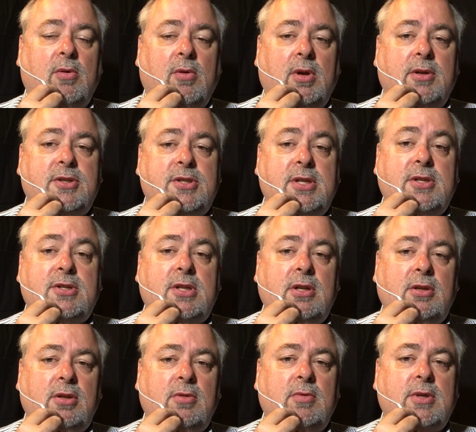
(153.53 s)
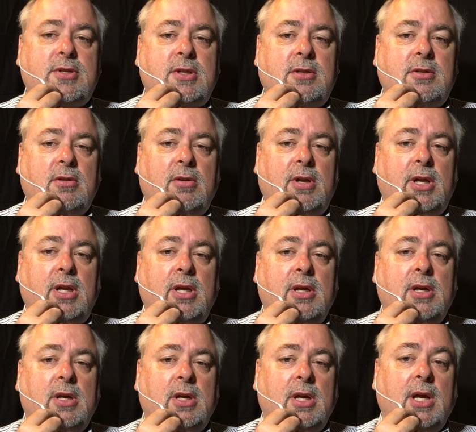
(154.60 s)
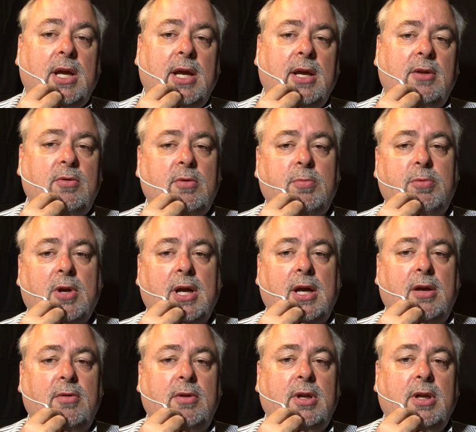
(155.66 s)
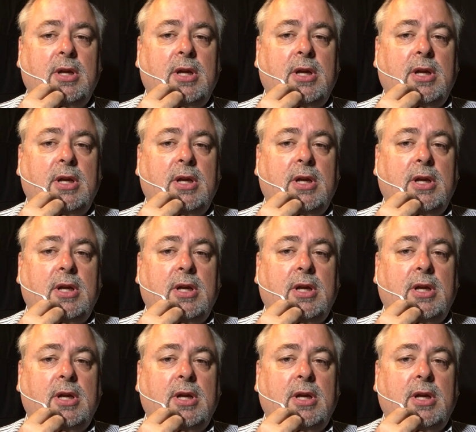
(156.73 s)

or Assistant U S Attorney Andrew Brown.